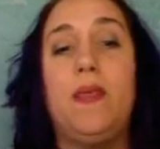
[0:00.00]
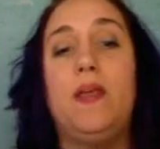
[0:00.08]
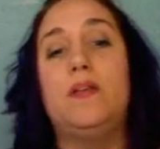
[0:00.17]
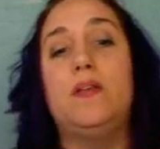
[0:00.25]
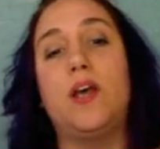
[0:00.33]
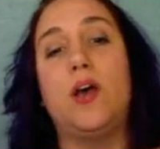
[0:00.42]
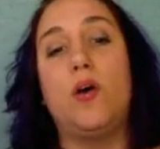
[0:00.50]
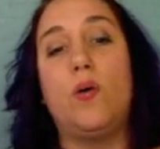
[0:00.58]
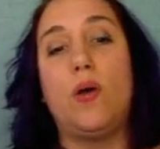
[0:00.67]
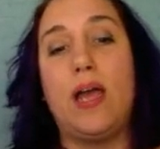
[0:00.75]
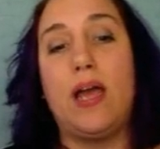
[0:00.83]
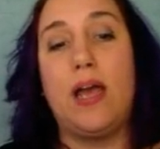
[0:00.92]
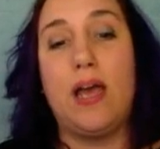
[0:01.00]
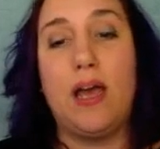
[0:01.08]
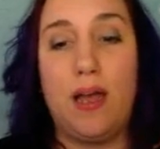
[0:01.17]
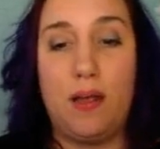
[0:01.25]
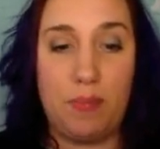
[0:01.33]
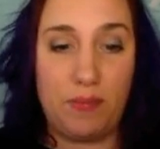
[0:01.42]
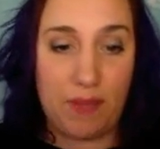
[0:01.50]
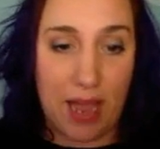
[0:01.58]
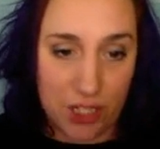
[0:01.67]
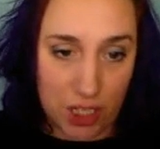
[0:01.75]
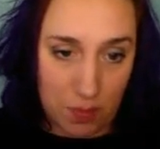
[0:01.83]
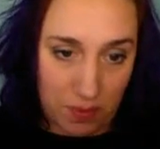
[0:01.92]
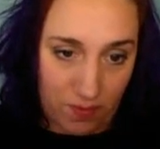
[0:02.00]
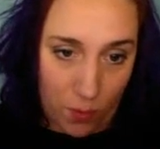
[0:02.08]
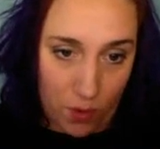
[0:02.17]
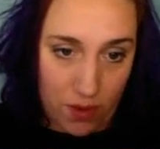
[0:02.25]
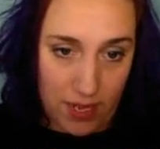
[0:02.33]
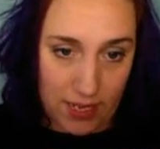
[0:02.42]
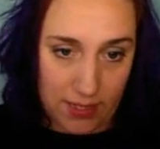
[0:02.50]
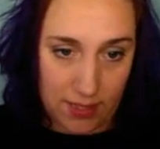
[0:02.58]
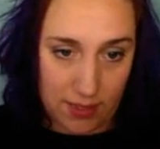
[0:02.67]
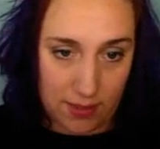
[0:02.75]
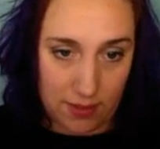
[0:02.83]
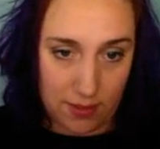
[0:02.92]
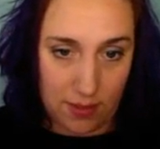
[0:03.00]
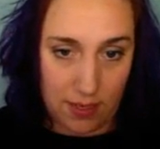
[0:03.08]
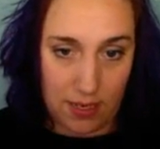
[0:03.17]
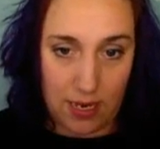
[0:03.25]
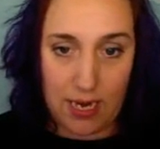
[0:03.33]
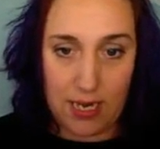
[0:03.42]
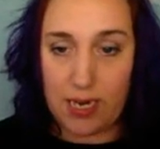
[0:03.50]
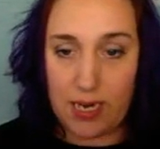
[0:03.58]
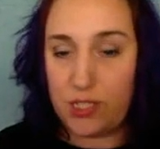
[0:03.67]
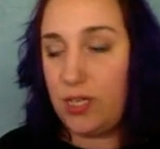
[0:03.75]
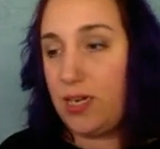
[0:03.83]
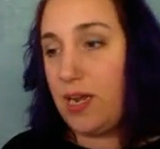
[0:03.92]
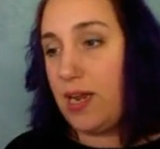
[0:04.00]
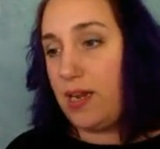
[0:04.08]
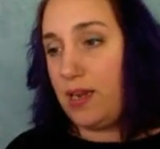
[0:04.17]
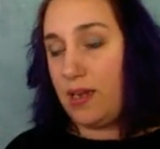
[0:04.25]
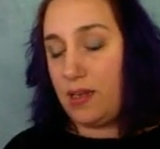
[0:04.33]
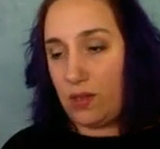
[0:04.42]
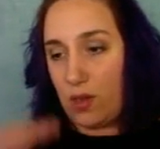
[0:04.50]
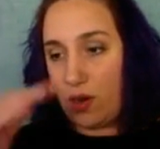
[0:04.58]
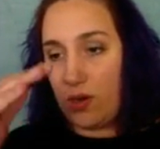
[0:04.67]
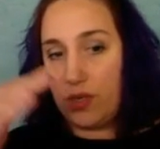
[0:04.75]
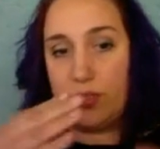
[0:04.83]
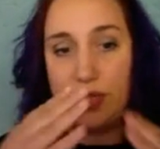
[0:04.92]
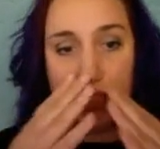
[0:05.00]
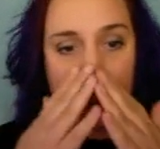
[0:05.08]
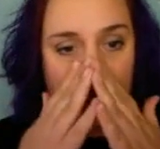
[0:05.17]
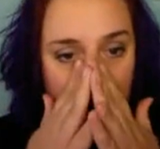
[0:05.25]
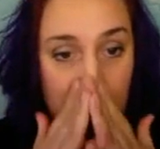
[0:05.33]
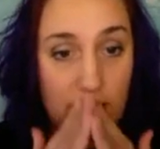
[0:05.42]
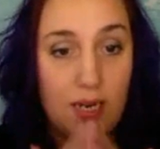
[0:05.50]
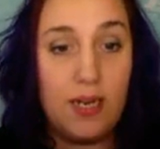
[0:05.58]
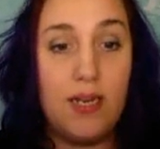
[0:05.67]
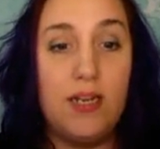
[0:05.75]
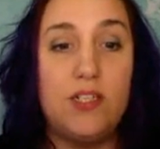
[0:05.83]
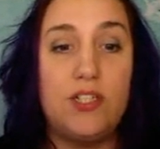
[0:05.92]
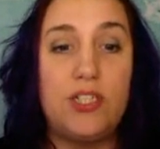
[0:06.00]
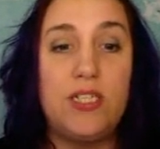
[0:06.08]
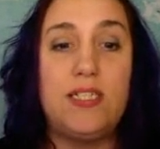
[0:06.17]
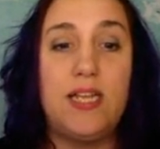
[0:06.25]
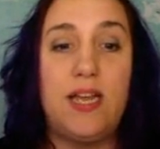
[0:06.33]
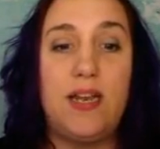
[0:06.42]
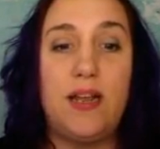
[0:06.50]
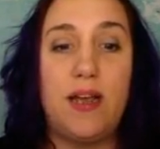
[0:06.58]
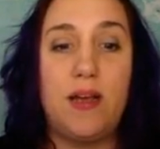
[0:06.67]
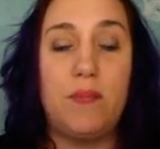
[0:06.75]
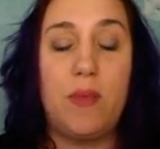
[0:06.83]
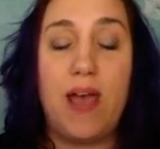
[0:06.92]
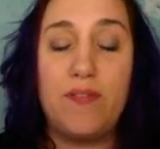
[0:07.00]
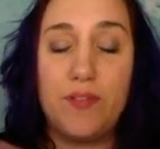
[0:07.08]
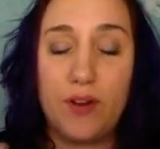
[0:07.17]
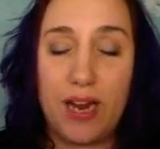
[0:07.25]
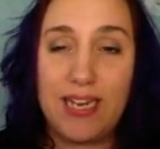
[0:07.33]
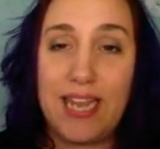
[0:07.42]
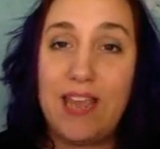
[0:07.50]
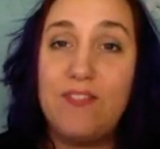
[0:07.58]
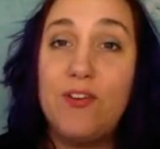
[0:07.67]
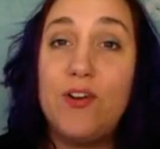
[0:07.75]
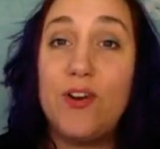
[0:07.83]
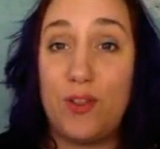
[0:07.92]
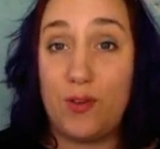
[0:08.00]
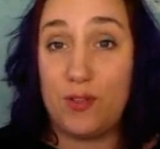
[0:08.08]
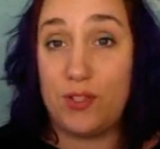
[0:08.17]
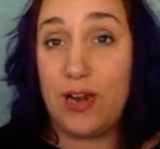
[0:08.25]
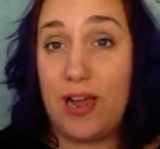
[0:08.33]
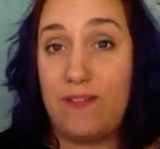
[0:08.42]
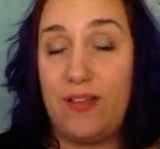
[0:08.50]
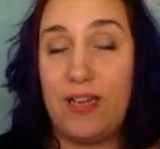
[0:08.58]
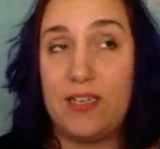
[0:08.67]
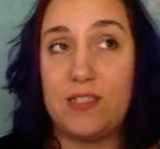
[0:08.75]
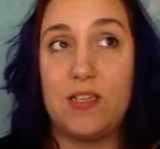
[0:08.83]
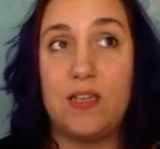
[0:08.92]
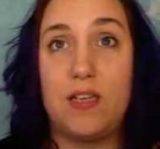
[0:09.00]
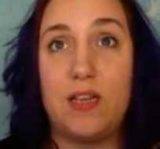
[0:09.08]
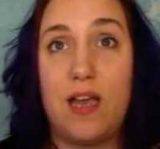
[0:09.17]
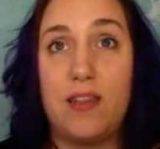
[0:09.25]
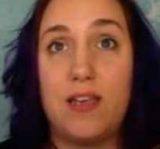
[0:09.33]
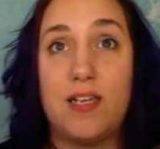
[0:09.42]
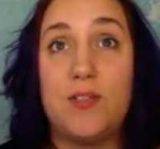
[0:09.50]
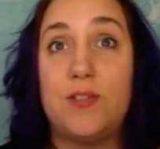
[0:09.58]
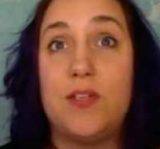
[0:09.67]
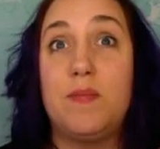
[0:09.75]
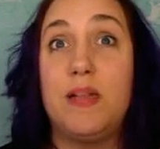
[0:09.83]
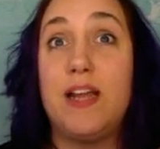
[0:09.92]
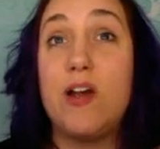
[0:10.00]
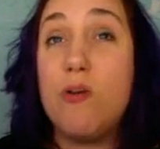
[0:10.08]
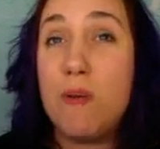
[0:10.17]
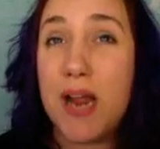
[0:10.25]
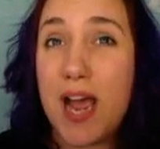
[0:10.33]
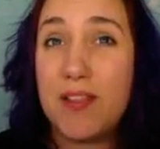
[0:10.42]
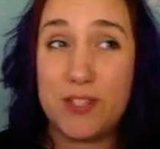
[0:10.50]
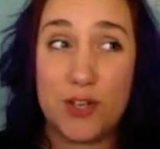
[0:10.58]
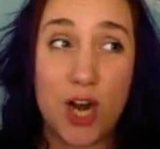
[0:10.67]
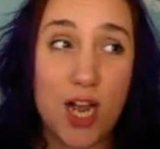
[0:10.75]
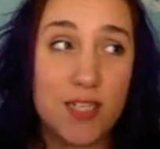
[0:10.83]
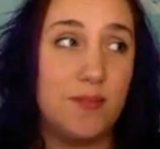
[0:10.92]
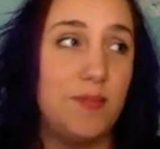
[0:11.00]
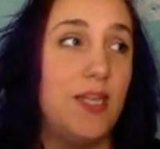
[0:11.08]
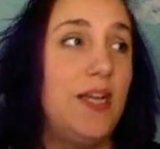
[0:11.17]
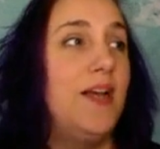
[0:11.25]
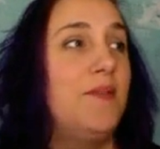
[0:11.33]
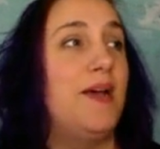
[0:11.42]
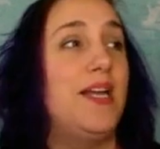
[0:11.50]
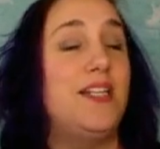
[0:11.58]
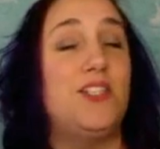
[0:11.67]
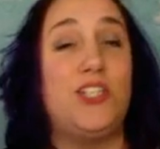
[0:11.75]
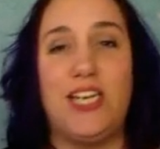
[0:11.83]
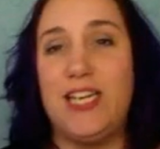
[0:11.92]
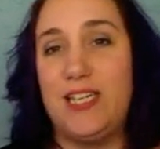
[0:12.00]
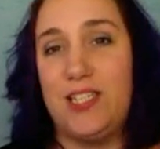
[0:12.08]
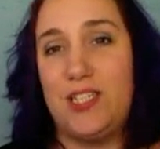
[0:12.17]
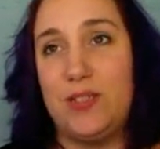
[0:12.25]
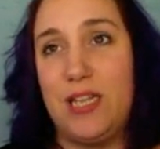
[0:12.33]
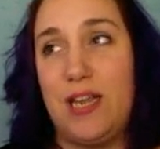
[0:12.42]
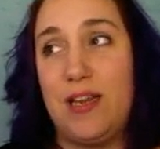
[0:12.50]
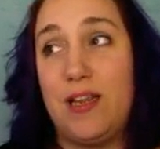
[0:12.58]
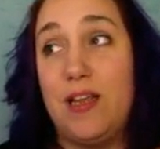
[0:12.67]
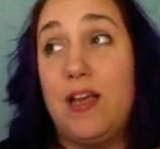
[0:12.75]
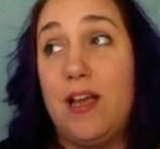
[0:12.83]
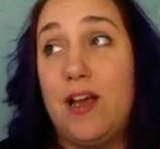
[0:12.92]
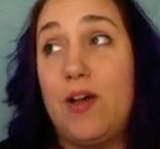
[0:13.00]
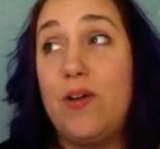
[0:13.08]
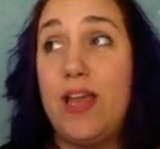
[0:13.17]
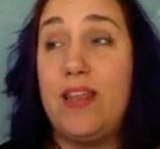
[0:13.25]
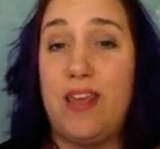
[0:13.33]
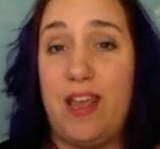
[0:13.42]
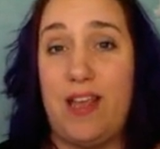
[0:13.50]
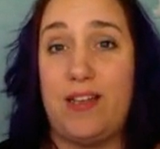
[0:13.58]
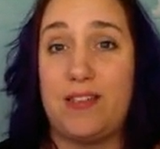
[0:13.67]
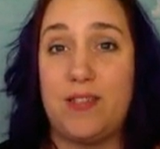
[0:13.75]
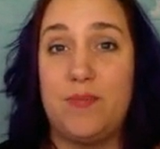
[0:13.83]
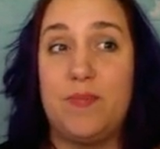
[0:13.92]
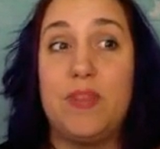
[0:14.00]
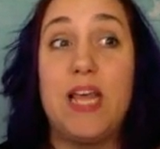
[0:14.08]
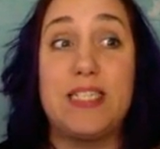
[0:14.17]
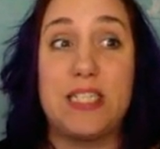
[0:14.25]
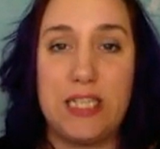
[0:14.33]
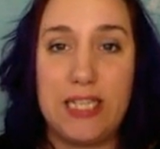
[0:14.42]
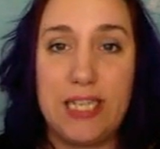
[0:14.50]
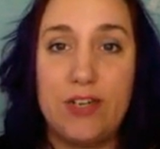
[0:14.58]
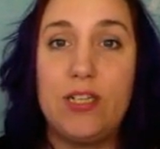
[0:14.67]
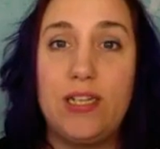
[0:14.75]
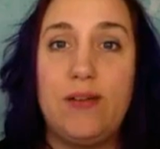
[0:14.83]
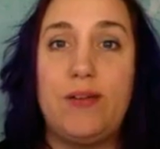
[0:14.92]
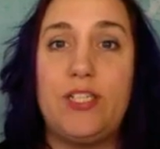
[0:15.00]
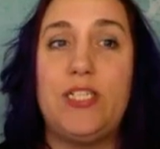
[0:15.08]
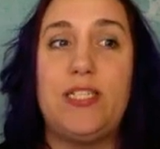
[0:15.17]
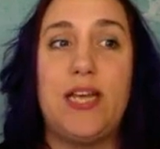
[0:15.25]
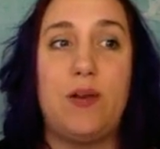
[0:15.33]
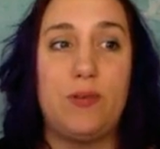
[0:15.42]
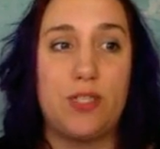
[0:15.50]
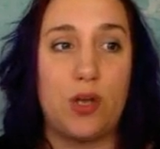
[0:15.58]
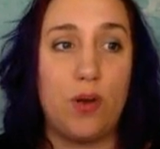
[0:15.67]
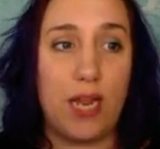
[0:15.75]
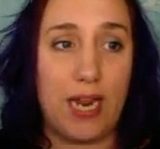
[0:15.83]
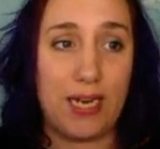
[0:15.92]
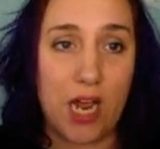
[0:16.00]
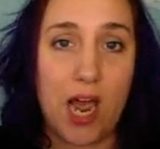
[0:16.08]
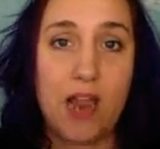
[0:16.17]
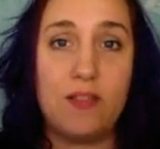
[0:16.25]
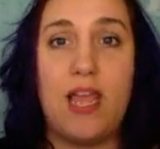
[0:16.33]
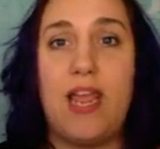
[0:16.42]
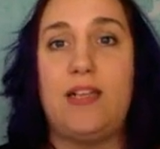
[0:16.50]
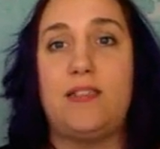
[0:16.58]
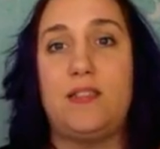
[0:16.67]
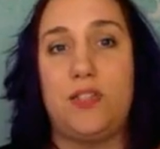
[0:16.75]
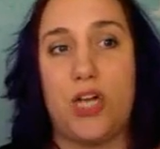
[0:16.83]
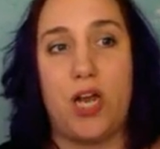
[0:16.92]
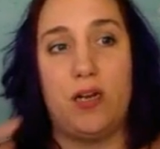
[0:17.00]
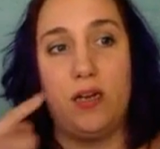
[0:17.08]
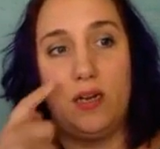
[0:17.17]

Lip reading: so actually before this, and I should have got a longer screenshot, she said after I gave her those graphics, I thought she was going to be like, oh my God, these are awesome. But she didn't. She was like, okay, thanks. That's literally what she said was, okay, dot, thanks, dot.